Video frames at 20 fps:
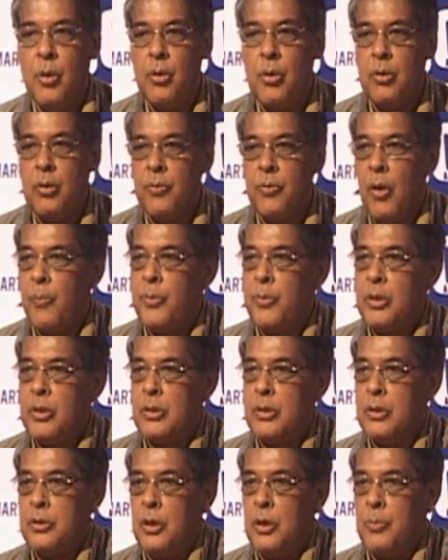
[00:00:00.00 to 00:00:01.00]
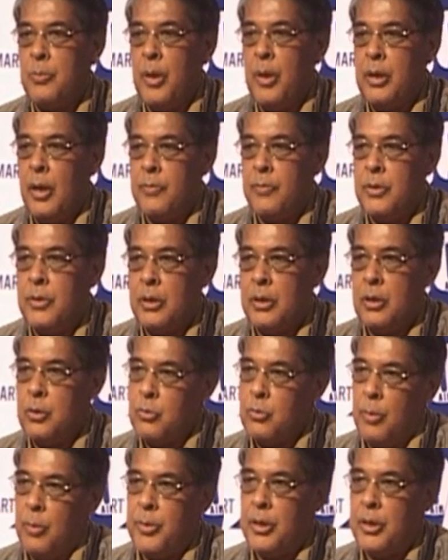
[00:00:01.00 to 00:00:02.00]
book from this statement of
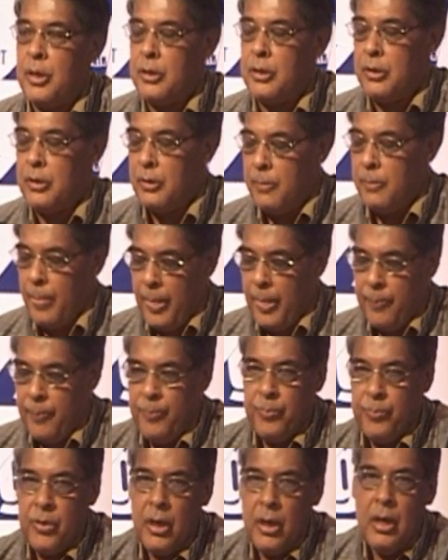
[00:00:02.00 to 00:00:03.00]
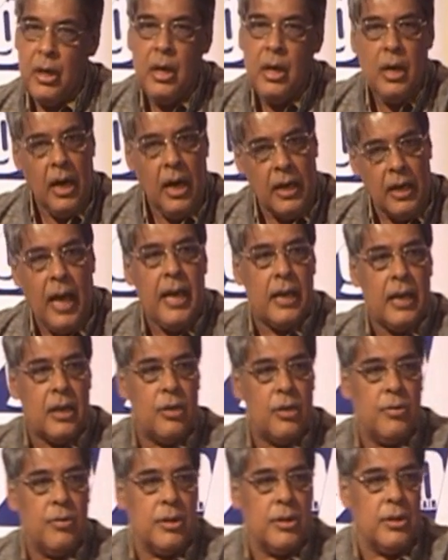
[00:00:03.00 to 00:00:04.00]
Jagdish Swaminathan, And I
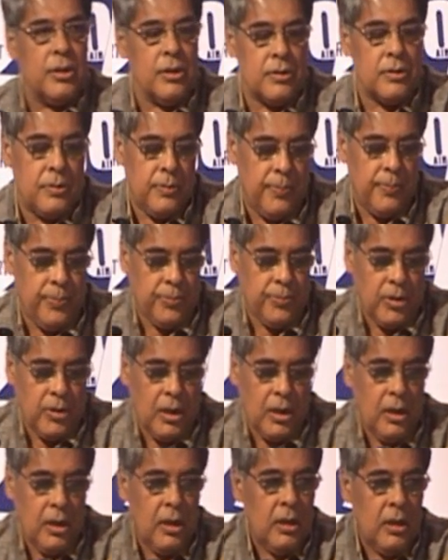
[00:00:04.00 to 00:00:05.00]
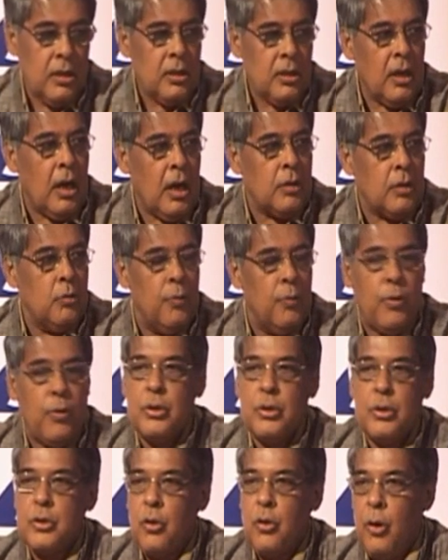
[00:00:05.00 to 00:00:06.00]
agree with this. There are no
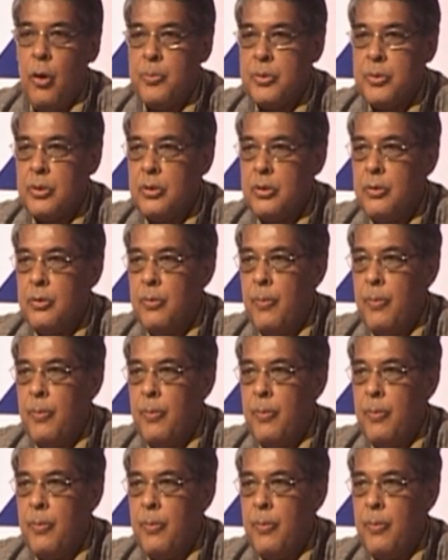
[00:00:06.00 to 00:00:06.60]
full stops.